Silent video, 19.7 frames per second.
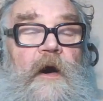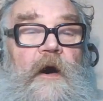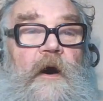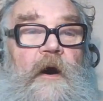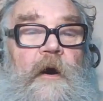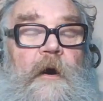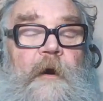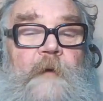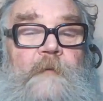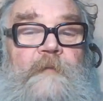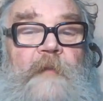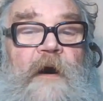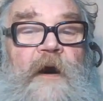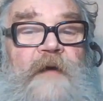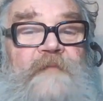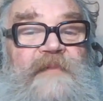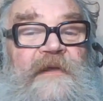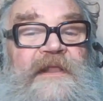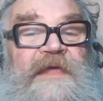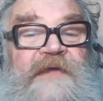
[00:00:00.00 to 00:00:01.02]

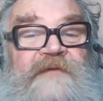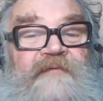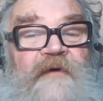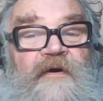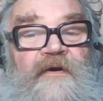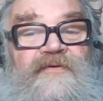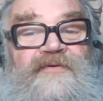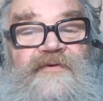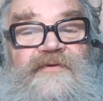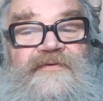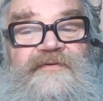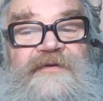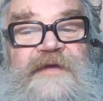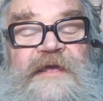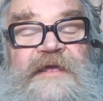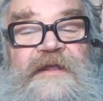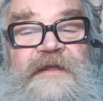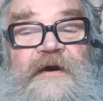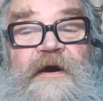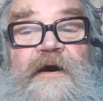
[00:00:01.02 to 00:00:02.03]
I believe
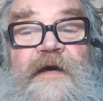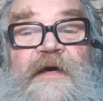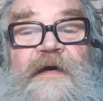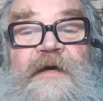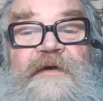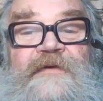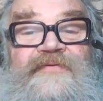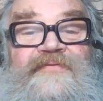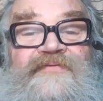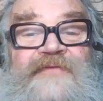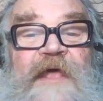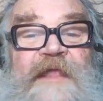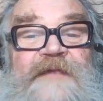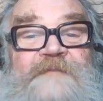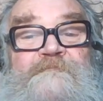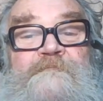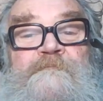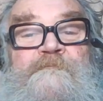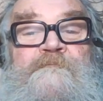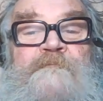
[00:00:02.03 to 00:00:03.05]
Argentina
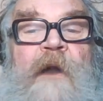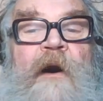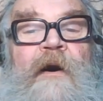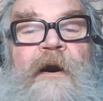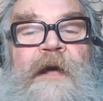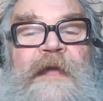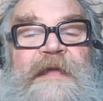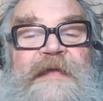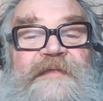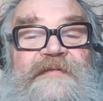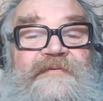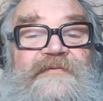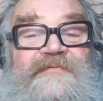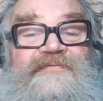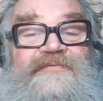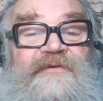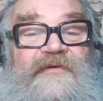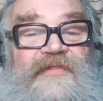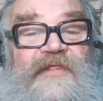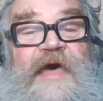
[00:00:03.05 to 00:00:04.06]
sent
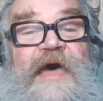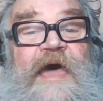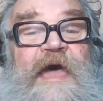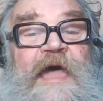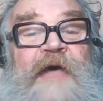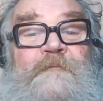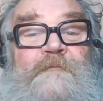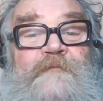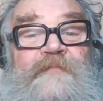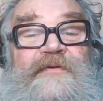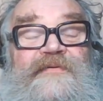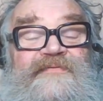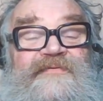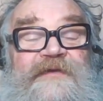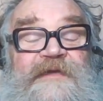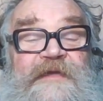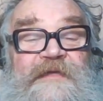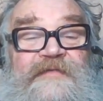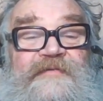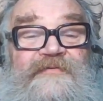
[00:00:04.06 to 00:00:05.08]
mines to their
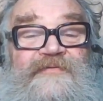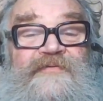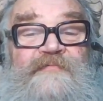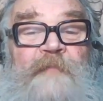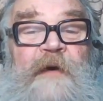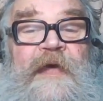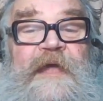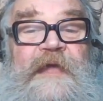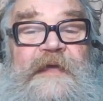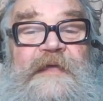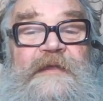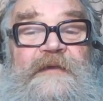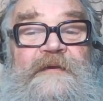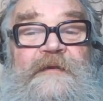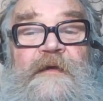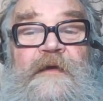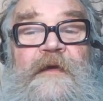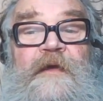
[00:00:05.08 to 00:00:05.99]
embassy in Spain